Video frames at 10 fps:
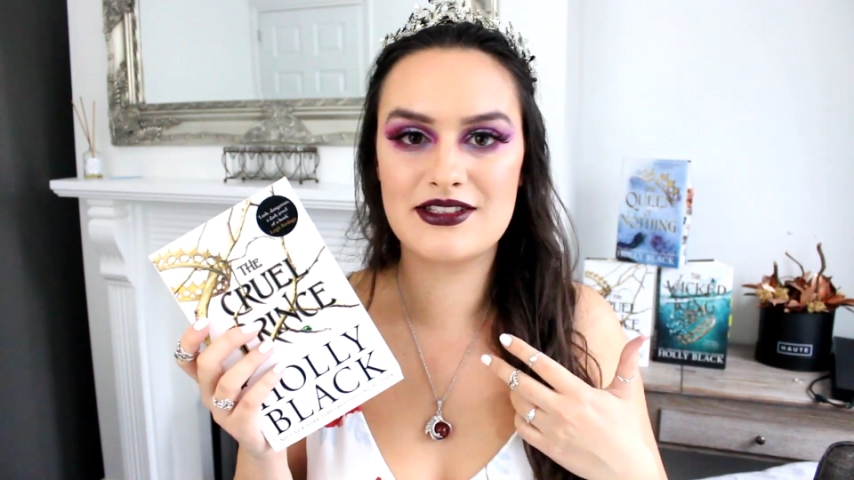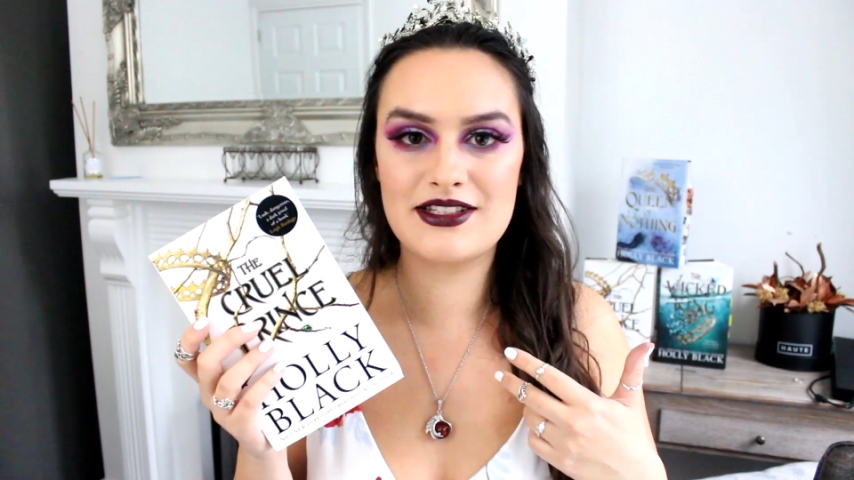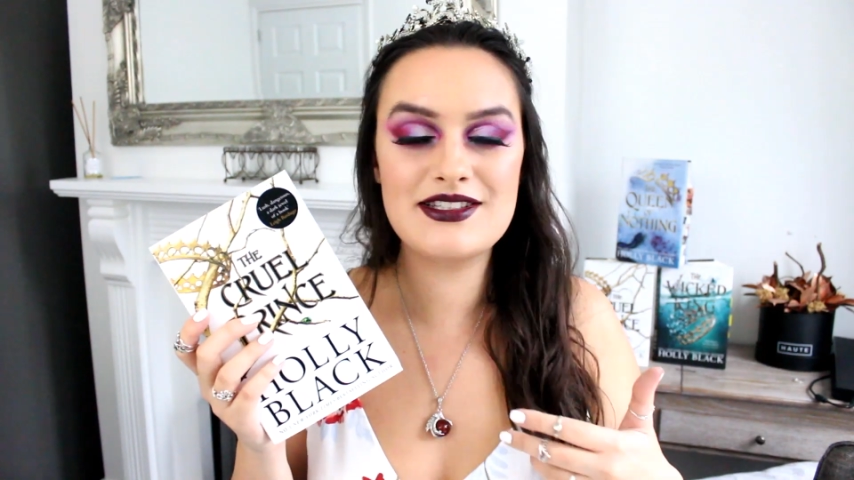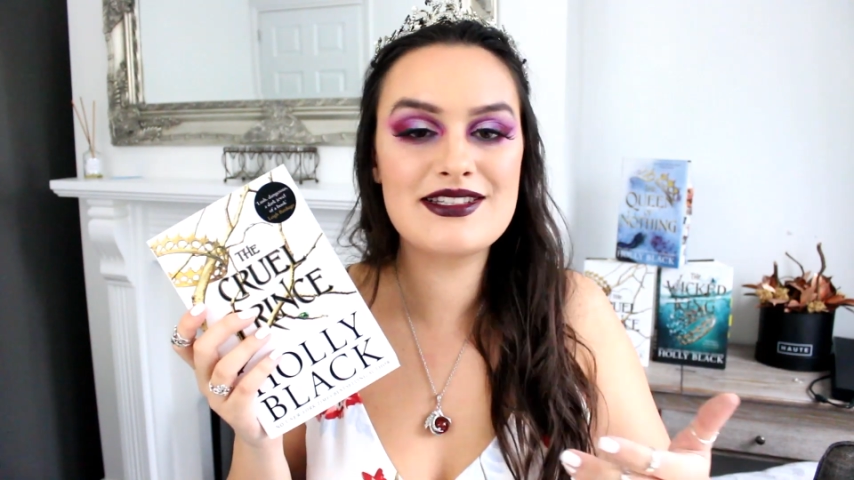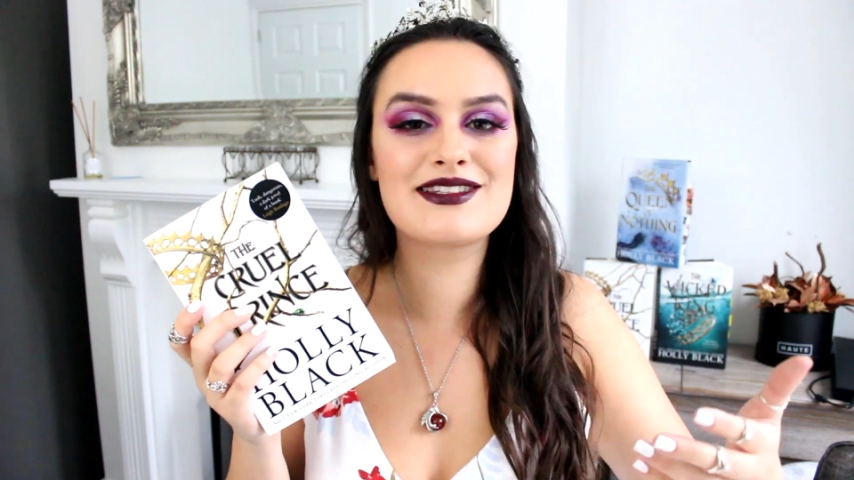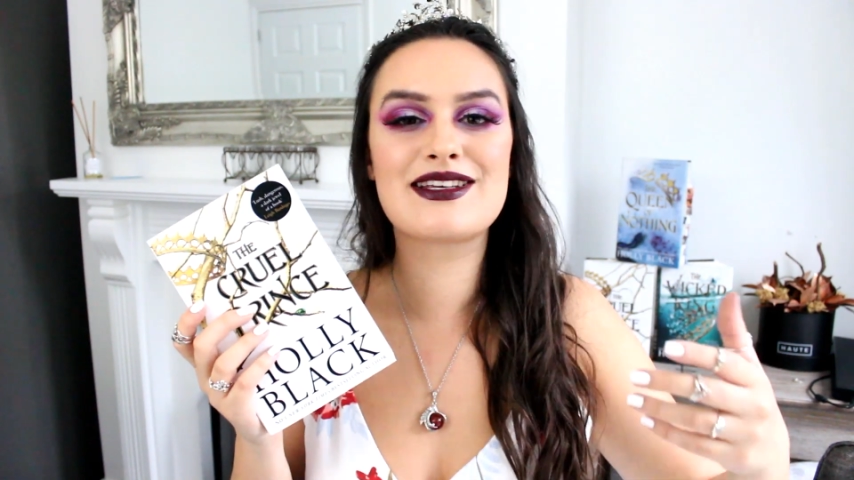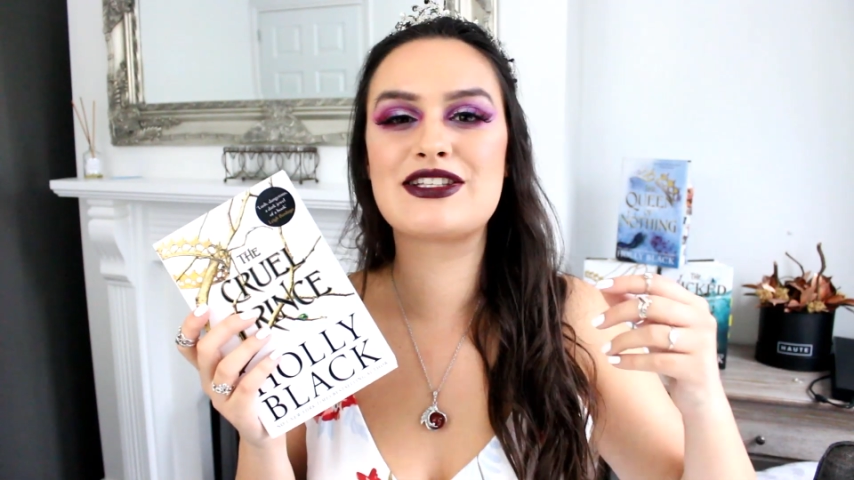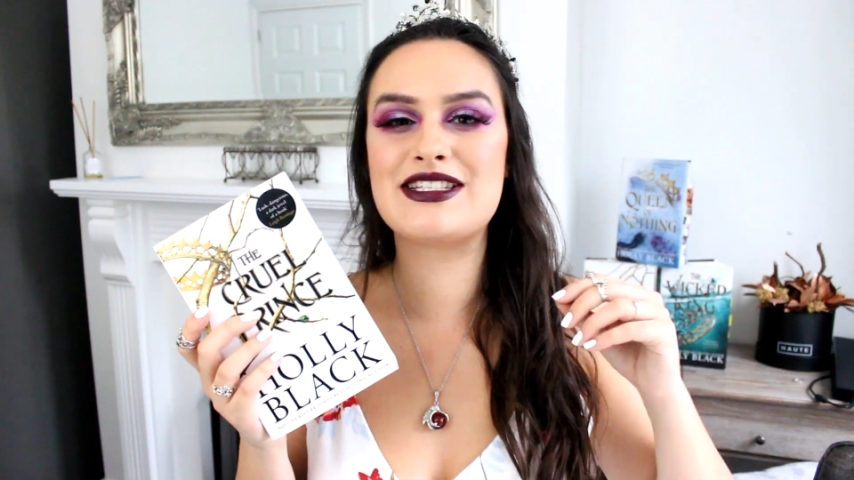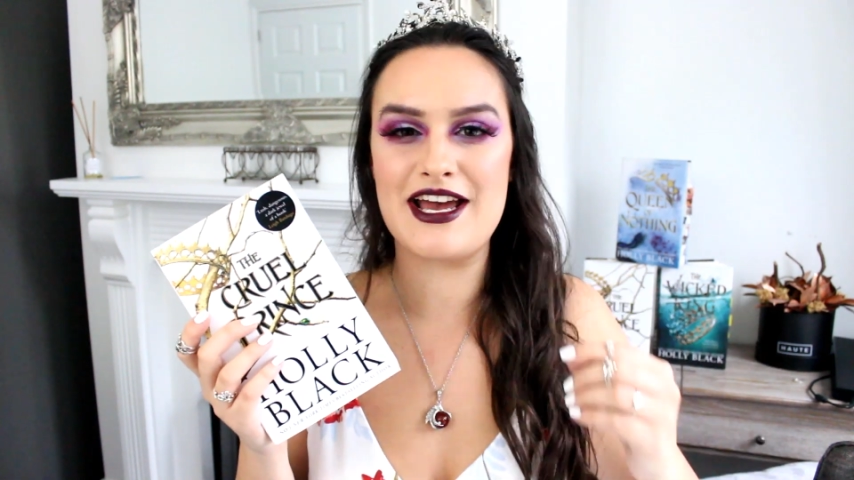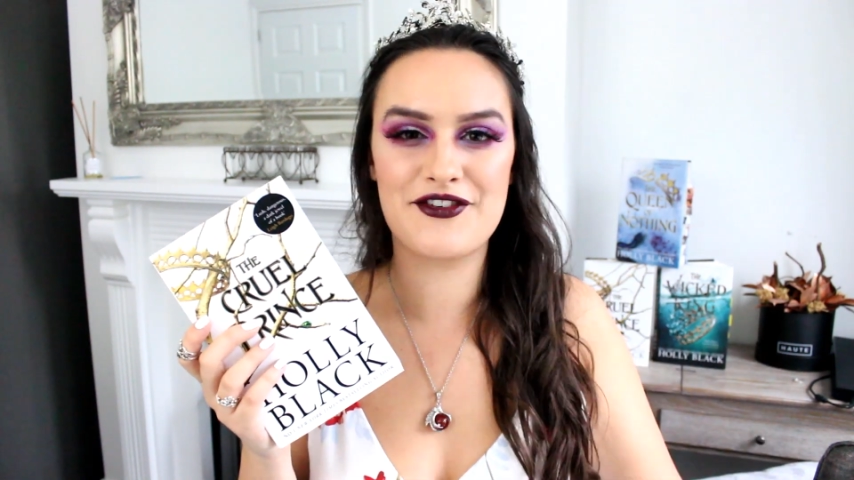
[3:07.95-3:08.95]
This is
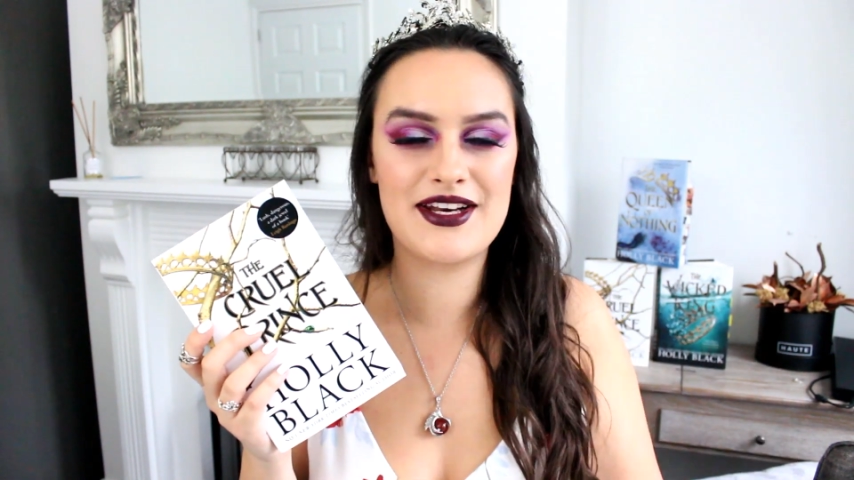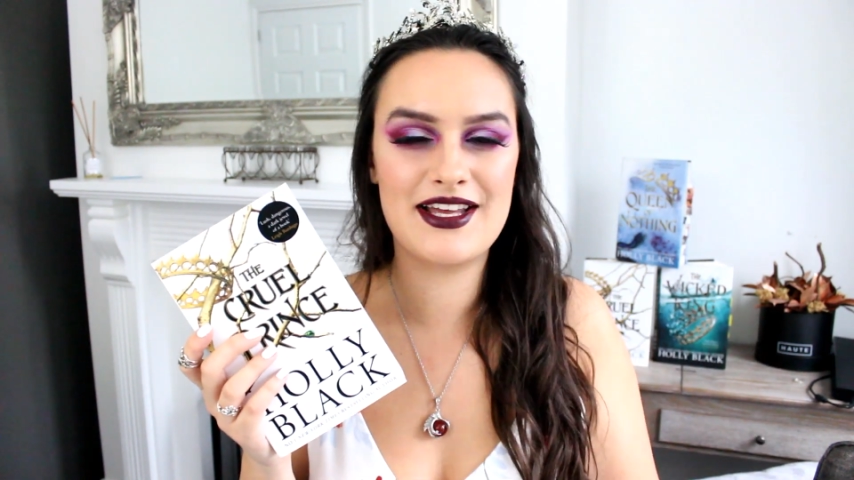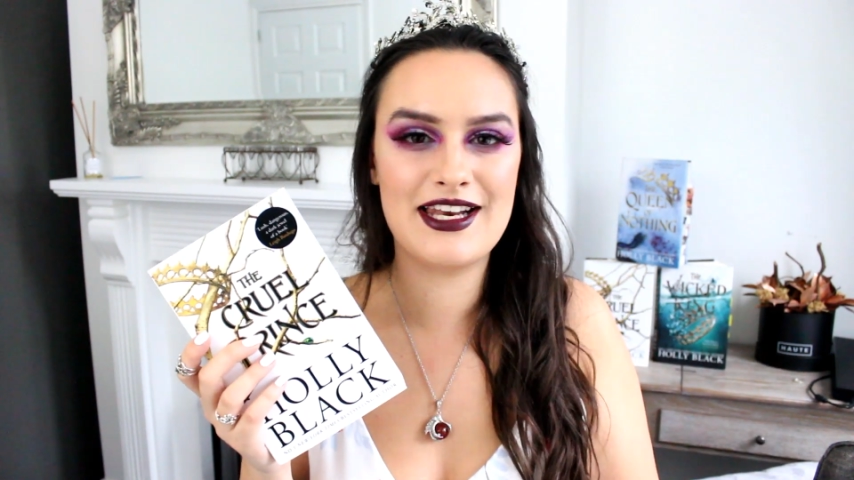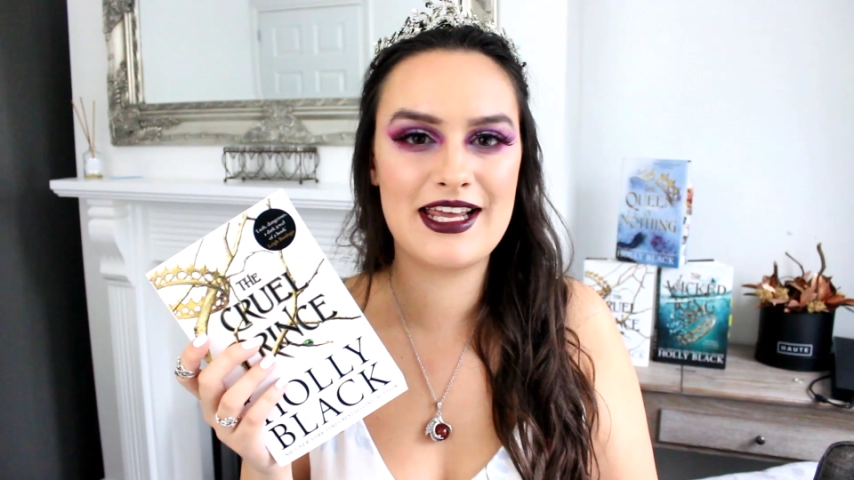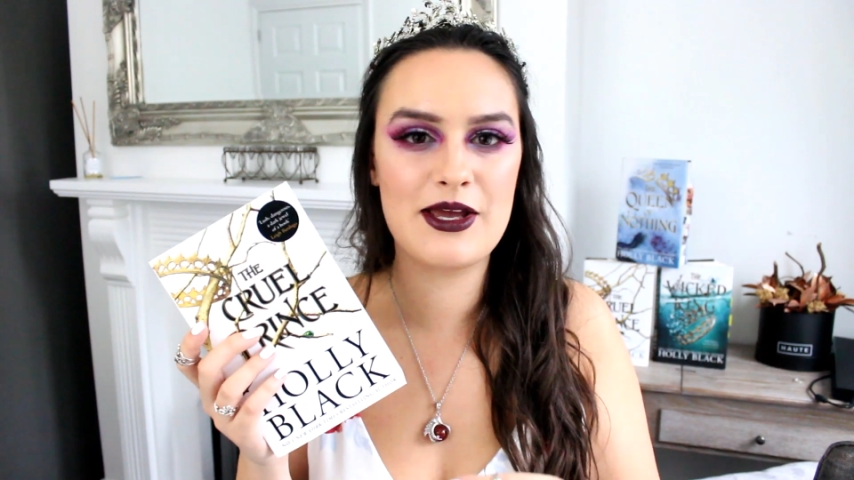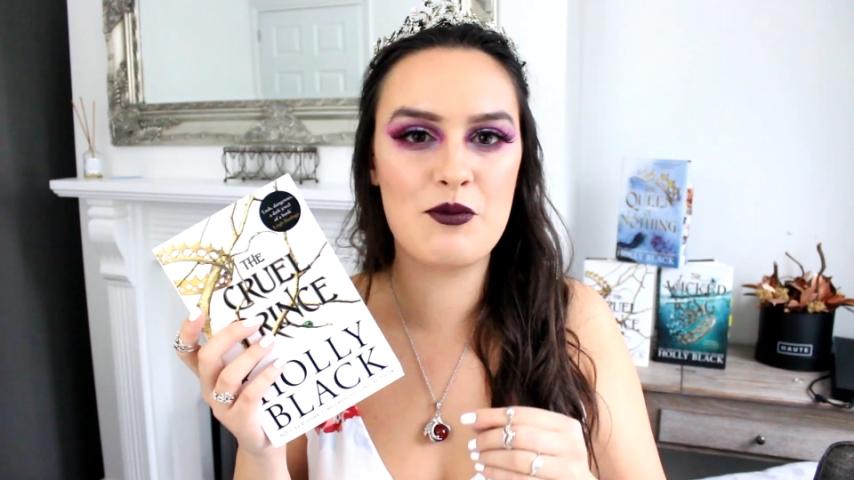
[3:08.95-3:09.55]
definitely